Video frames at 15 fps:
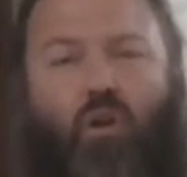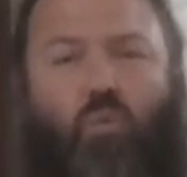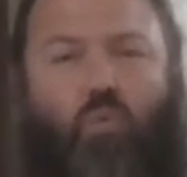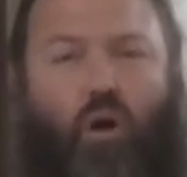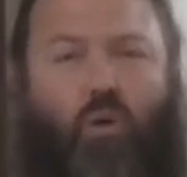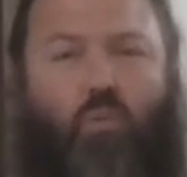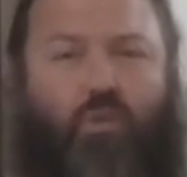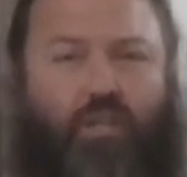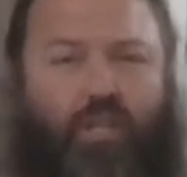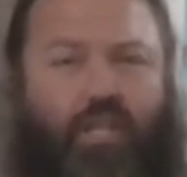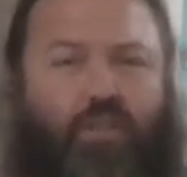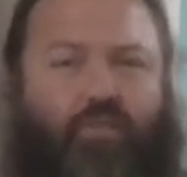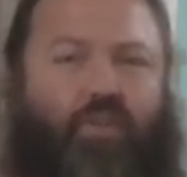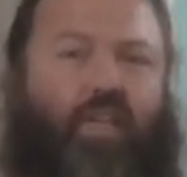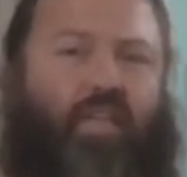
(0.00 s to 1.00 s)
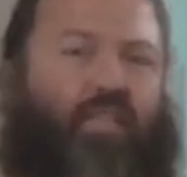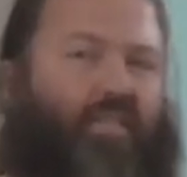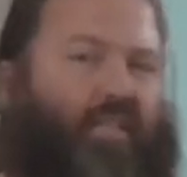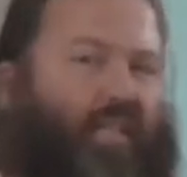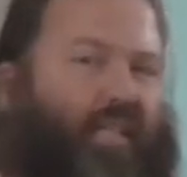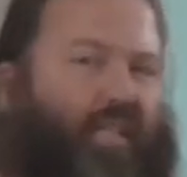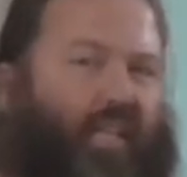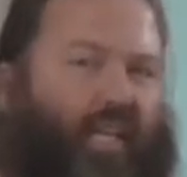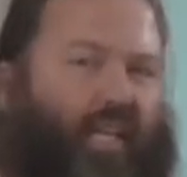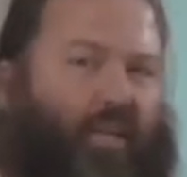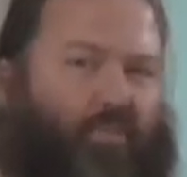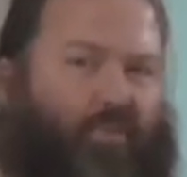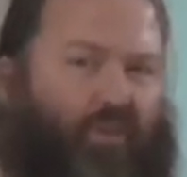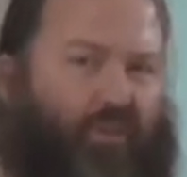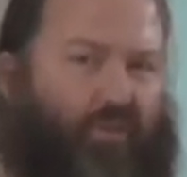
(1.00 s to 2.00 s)
What were the events that led
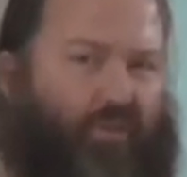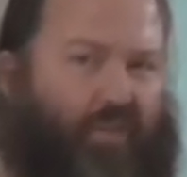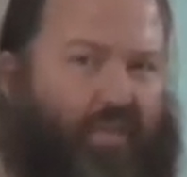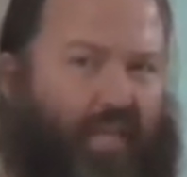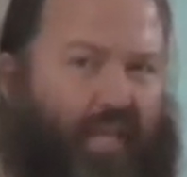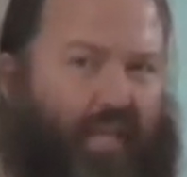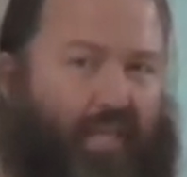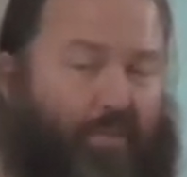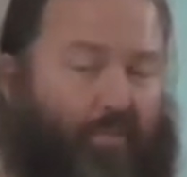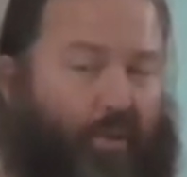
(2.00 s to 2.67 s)
up to the Crusades?